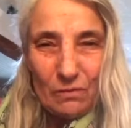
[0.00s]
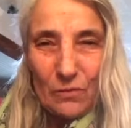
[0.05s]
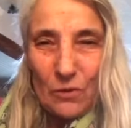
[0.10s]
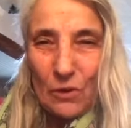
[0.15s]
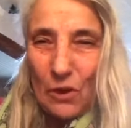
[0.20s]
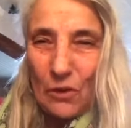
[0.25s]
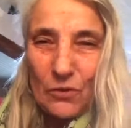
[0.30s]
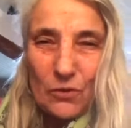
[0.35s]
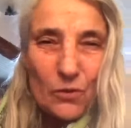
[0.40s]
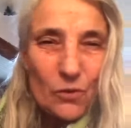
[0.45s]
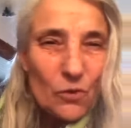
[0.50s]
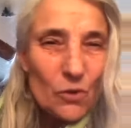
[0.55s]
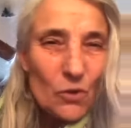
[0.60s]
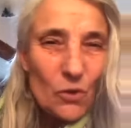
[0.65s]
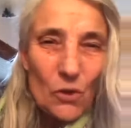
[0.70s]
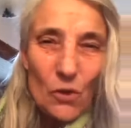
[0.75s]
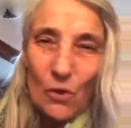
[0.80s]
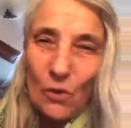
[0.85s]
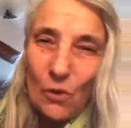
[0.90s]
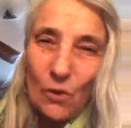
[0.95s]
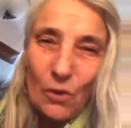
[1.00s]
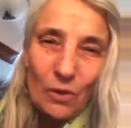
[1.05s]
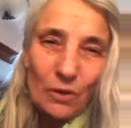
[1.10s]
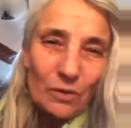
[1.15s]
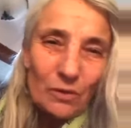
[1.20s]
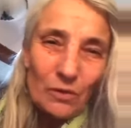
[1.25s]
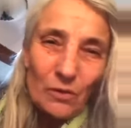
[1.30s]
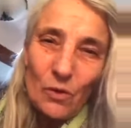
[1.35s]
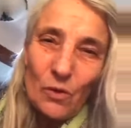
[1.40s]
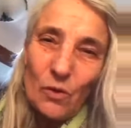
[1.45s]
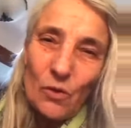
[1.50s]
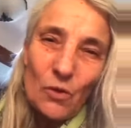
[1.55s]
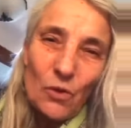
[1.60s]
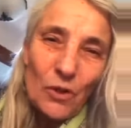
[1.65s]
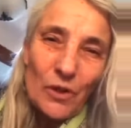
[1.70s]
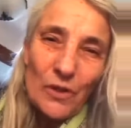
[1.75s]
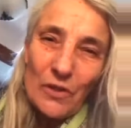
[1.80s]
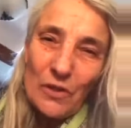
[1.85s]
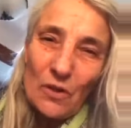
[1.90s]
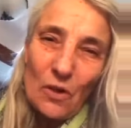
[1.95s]
Not on Google.
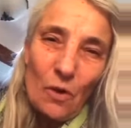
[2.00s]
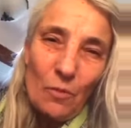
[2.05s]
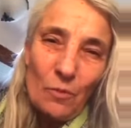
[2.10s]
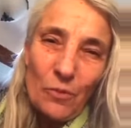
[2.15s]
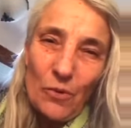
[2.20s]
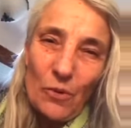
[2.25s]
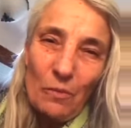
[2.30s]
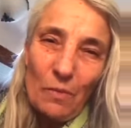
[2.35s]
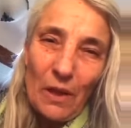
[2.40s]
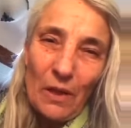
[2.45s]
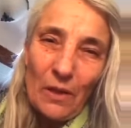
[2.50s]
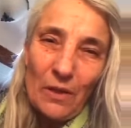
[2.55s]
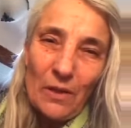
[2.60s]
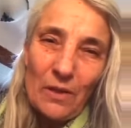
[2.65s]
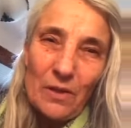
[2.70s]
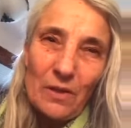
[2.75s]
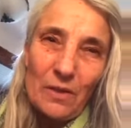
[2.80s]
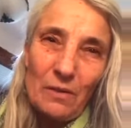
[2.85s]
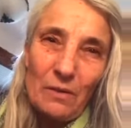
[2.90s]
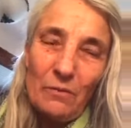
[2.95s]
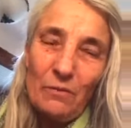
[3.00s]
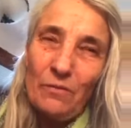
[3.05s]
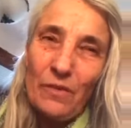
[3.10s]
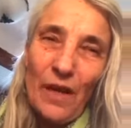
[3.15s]
Google is compromised.